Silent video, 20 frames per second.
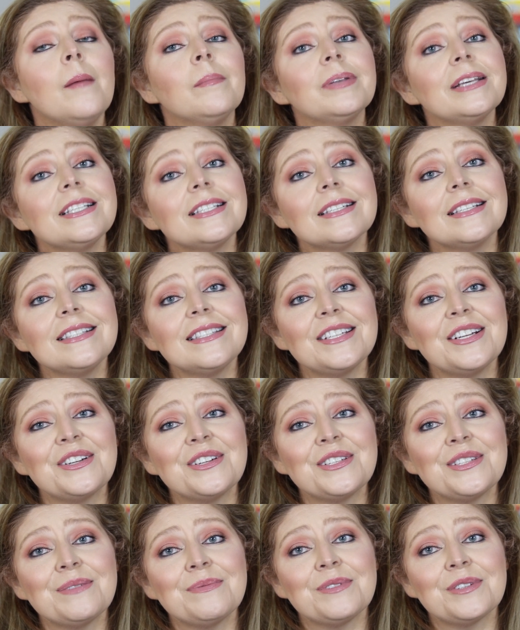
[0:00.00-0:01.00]
Please
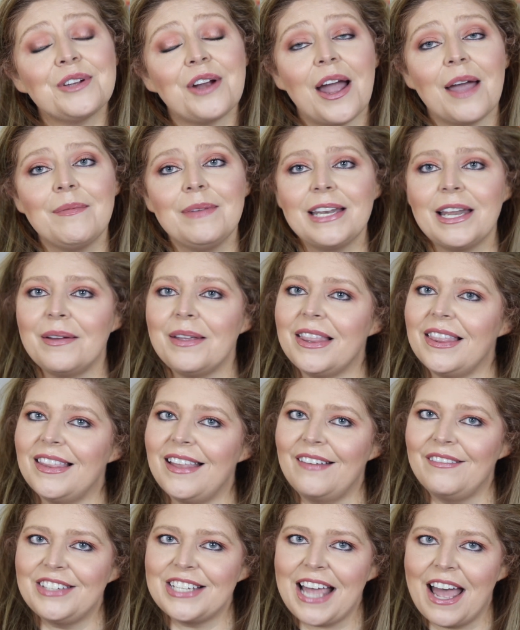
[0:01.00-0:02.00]
consider subscribing. I would
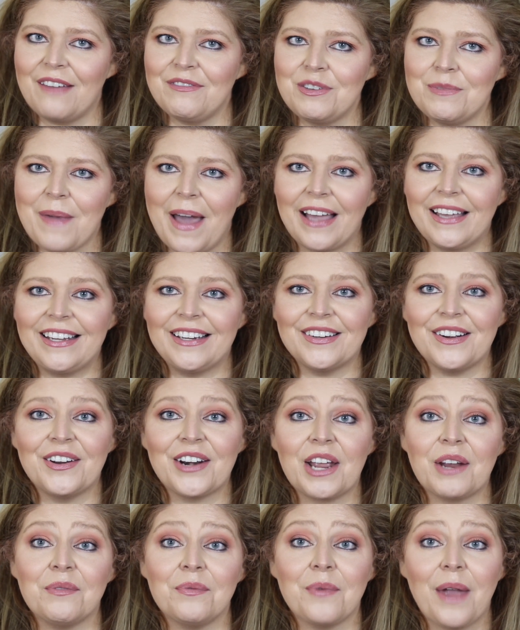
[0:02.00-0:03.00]
love to have you back here
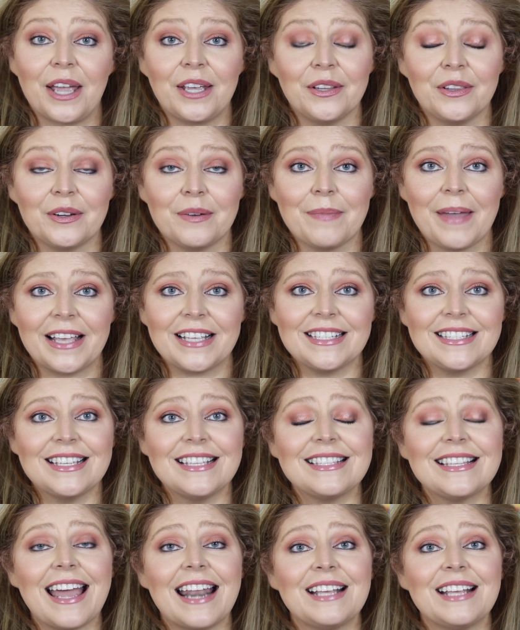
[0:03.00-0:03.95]
on a regular basis.